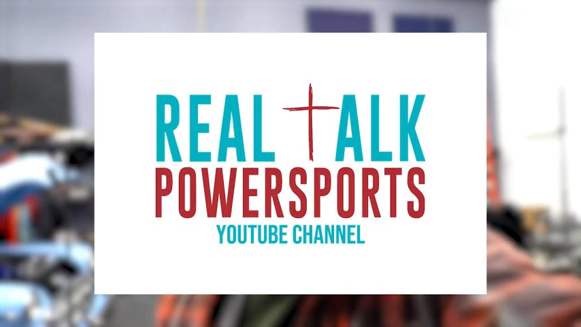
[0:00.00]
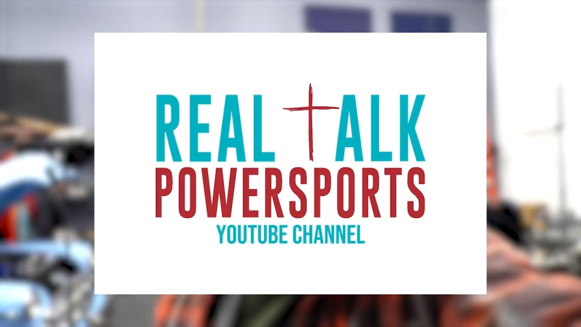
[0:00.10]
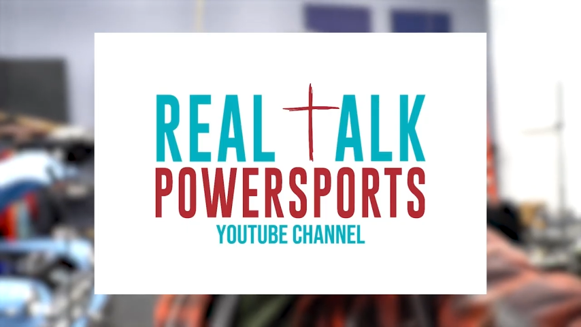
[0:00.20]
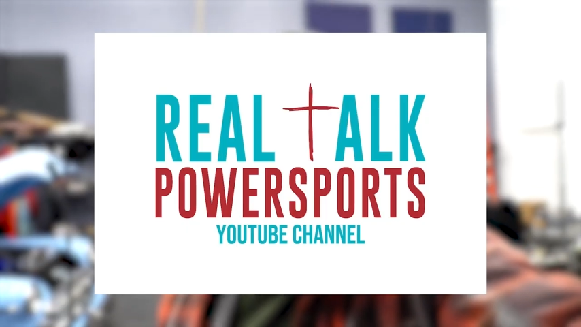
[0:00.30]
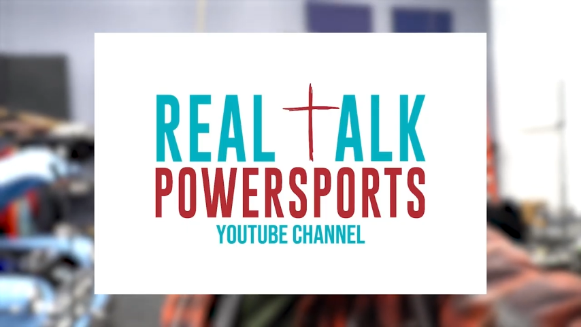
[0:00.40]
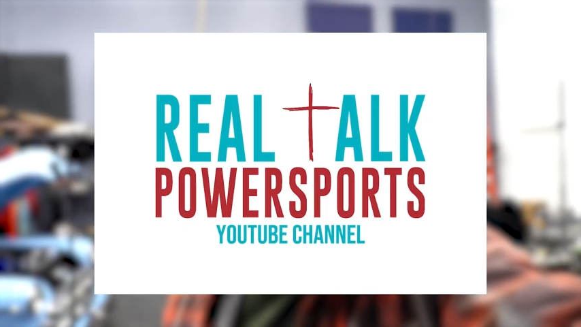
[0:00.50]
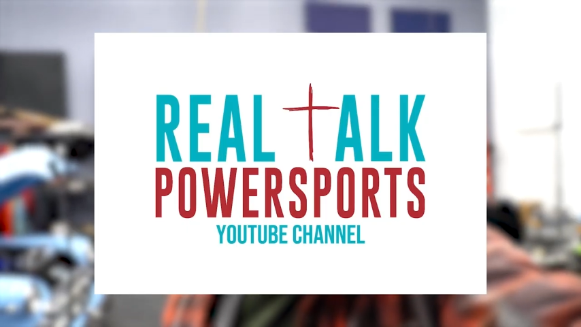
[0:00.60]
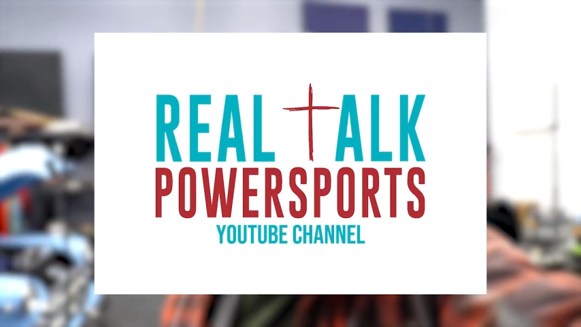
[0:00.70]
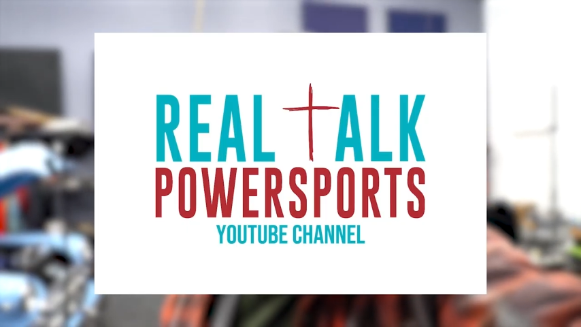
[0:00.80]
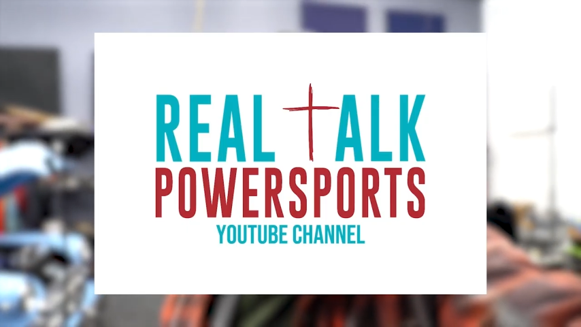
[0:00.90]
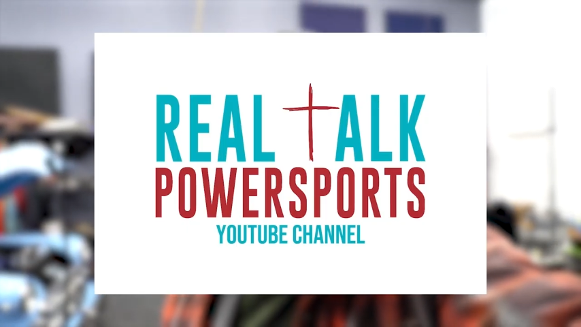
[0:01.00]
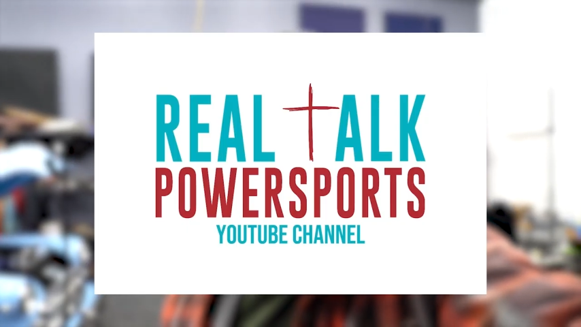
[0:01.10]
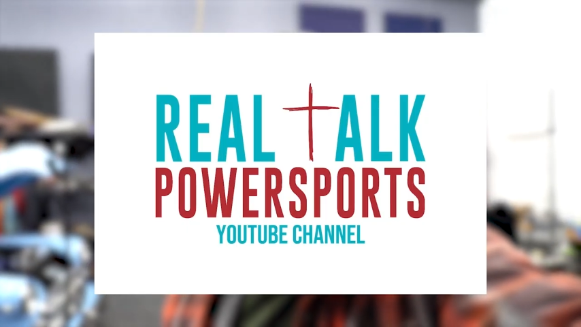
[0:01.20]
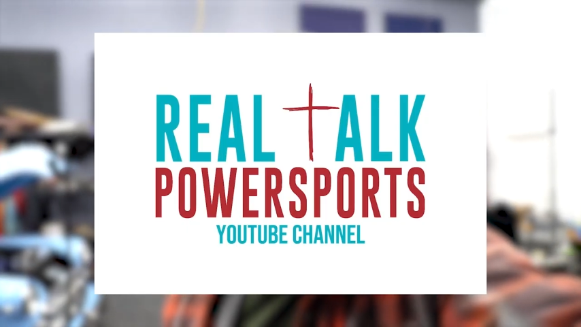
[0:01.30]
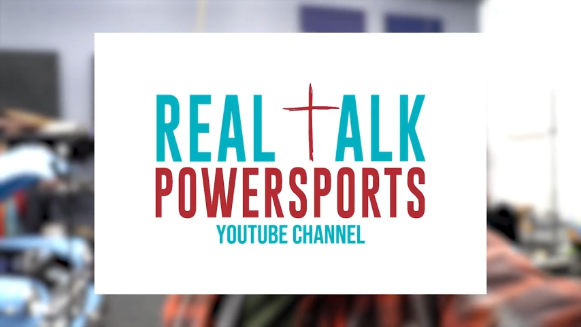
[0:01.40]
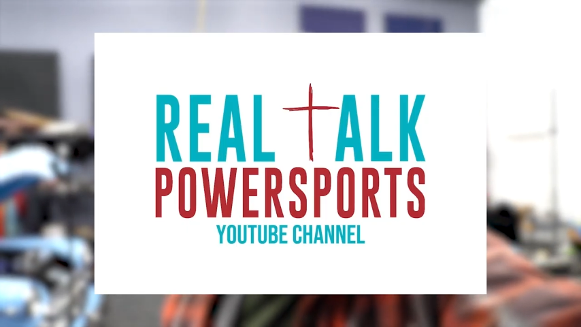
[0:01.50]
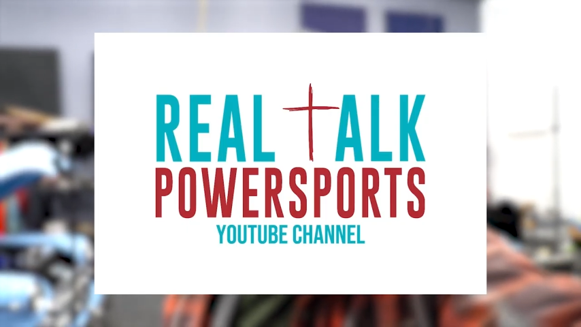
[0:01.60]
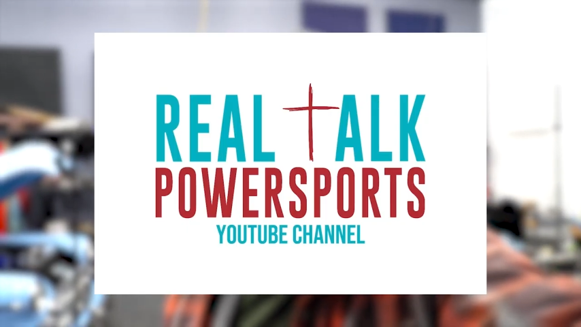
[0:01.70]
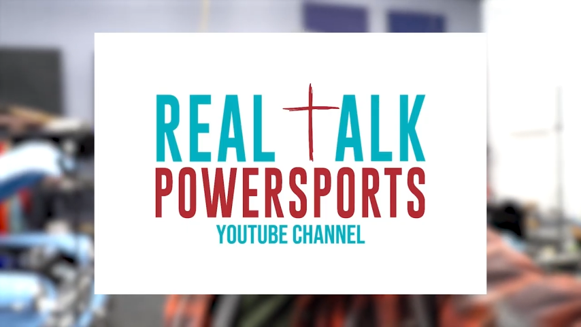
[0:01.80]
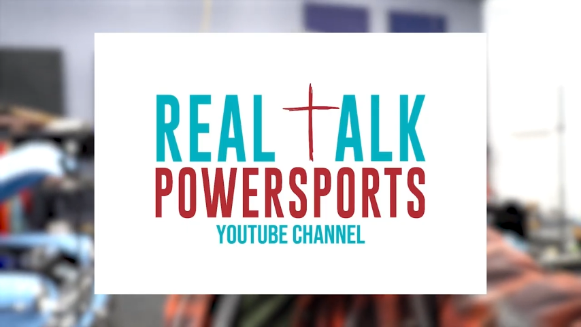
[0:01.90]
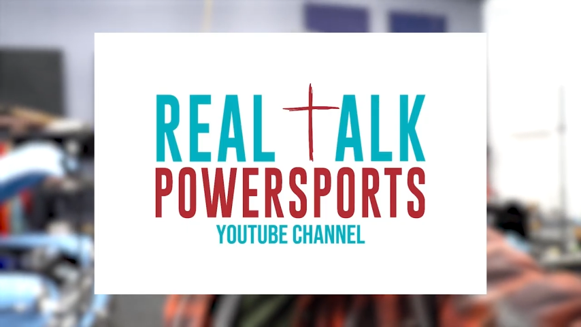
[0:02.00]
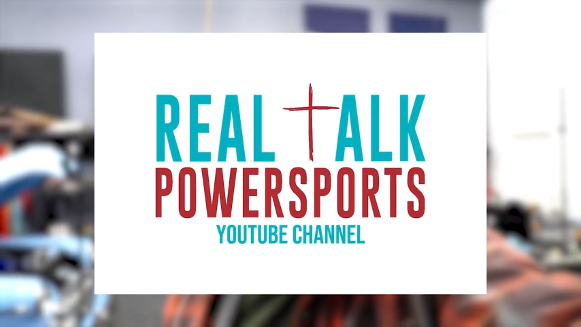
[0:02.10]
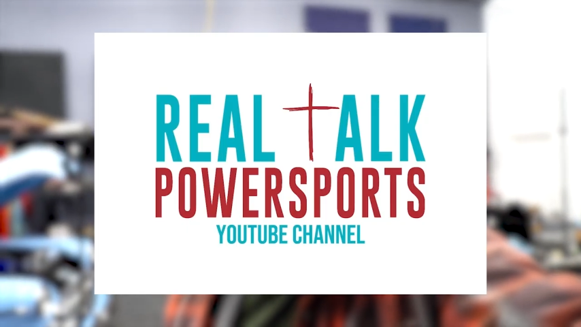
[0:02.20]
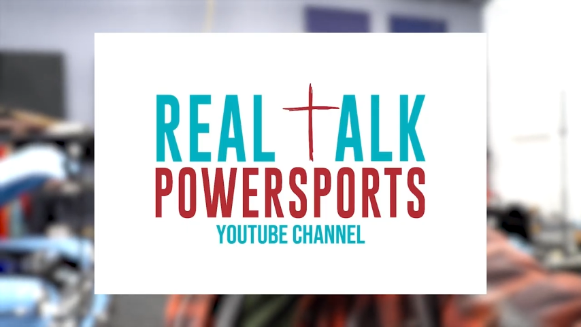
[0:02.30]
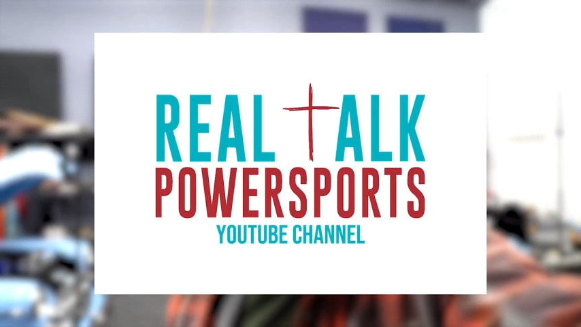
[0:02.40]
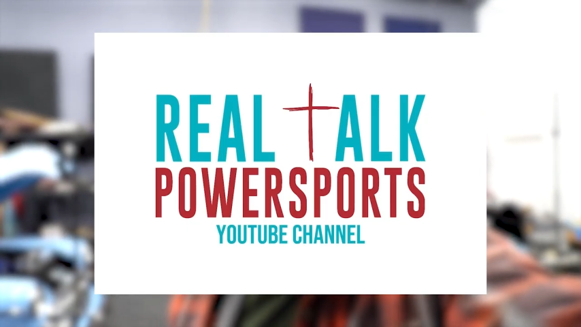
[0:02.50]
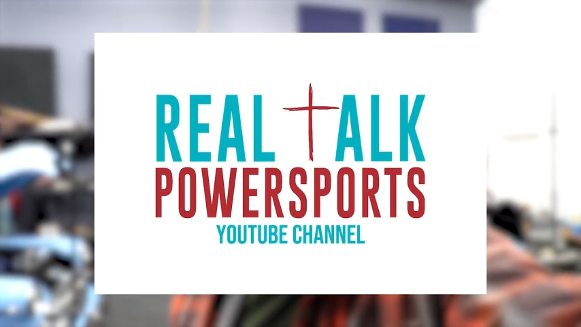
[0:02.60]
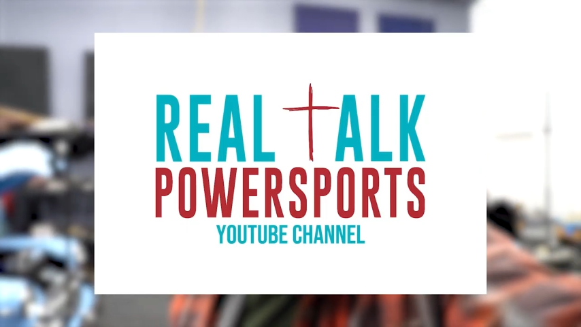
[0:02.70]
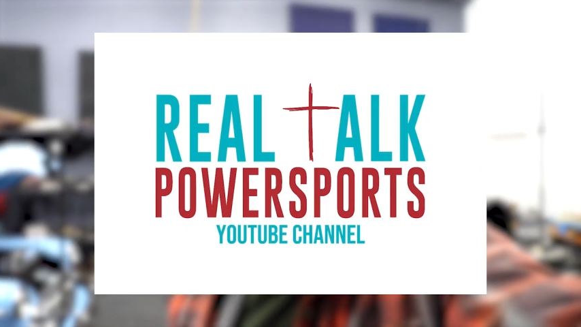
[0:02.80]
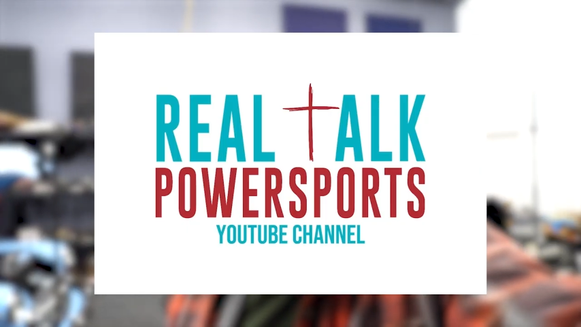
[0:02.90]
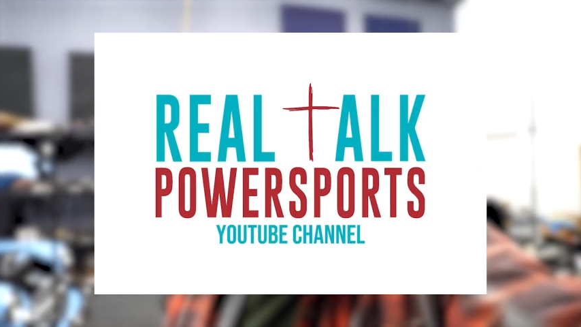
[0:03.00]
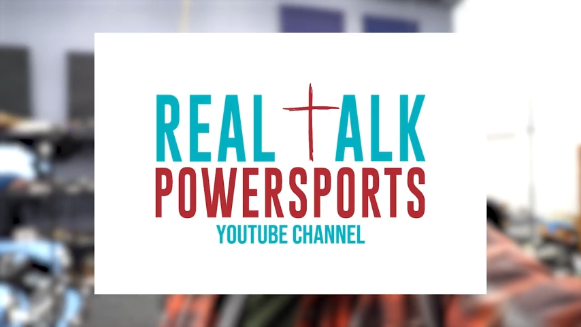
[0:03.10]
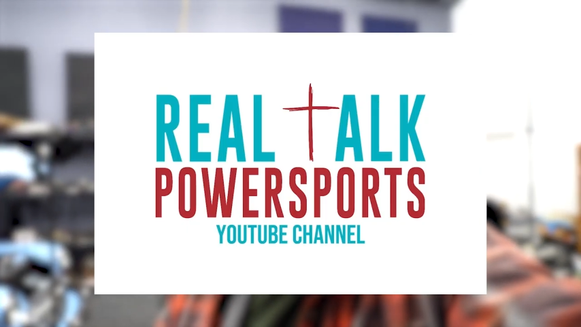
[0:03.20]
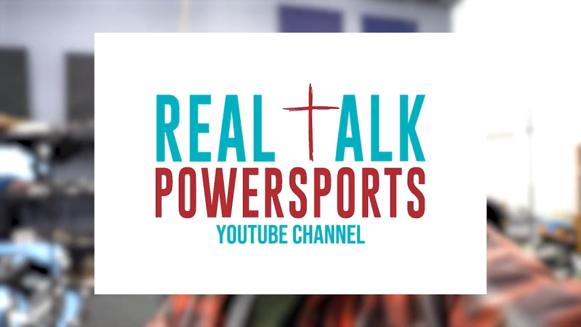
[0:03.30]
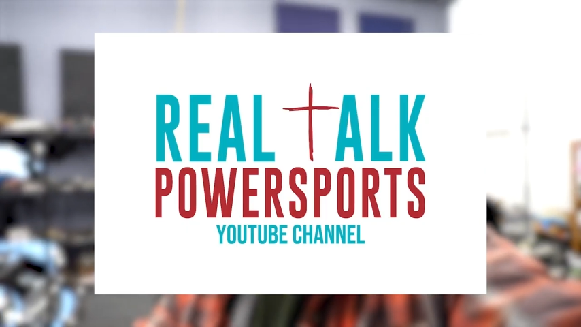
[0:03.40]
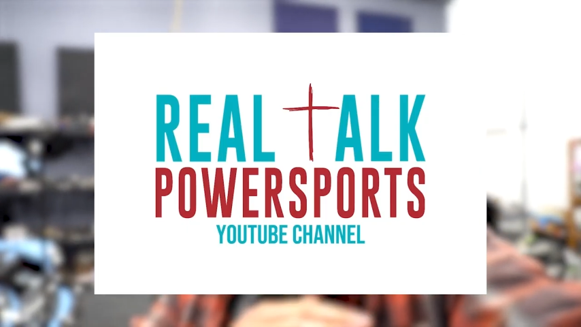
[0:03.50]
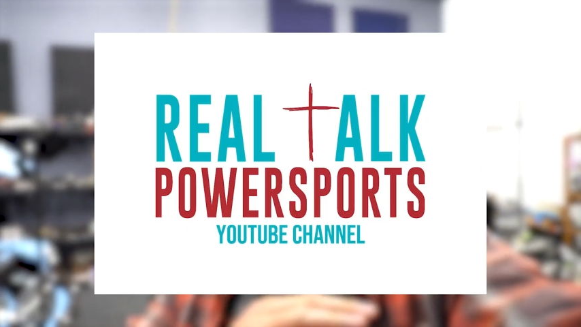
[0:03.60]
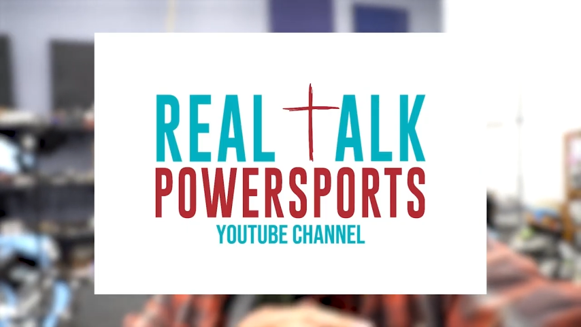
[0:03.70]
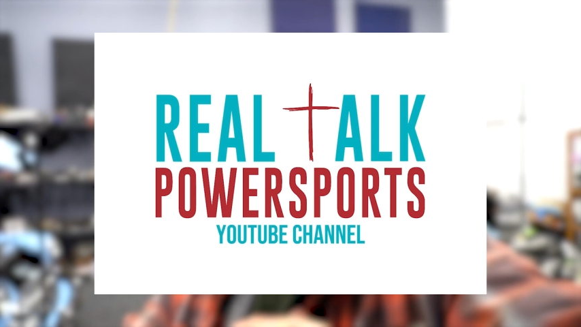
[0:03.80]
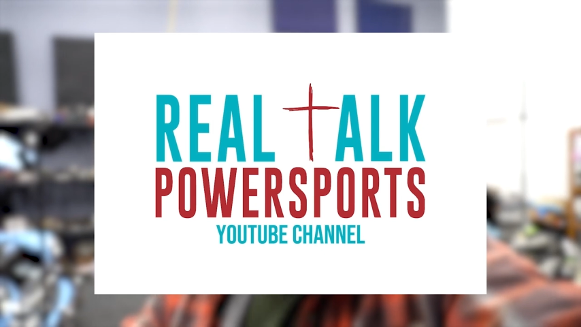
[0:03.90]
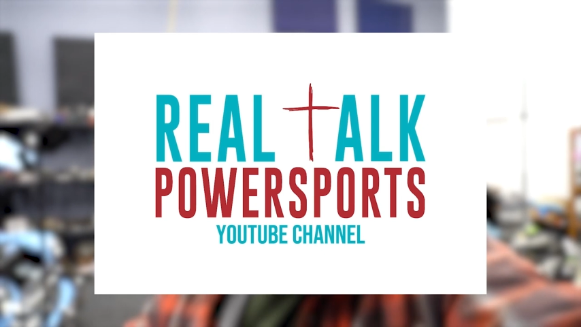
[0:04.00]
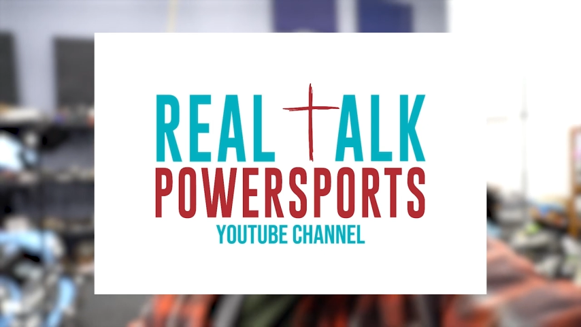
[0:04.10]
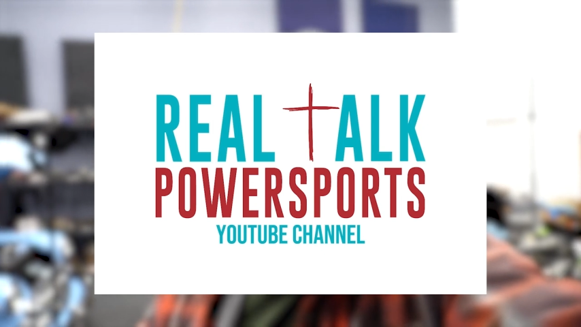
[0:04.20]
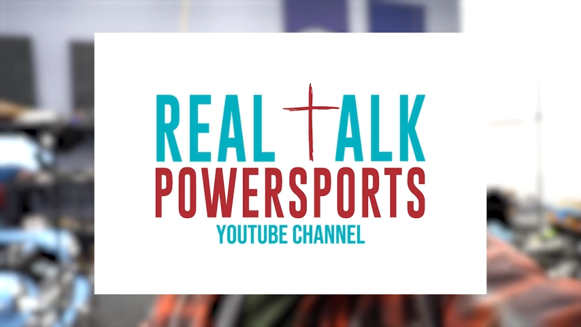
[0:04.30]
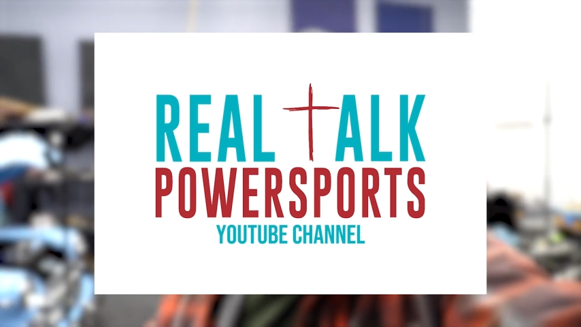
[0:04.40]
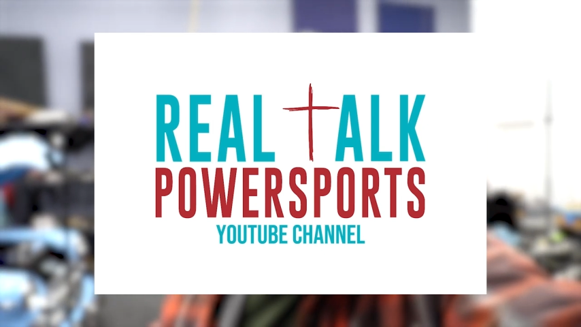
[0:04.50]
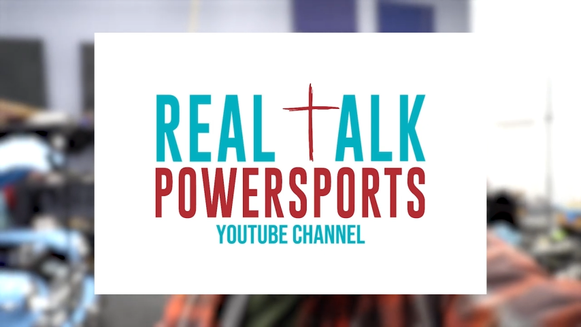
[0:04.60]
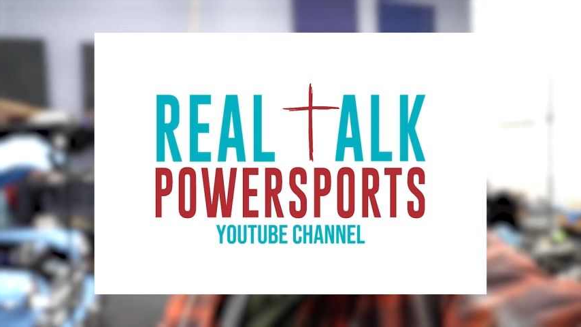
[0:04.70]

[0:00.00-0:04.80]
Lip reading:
[unreadable: no face in view]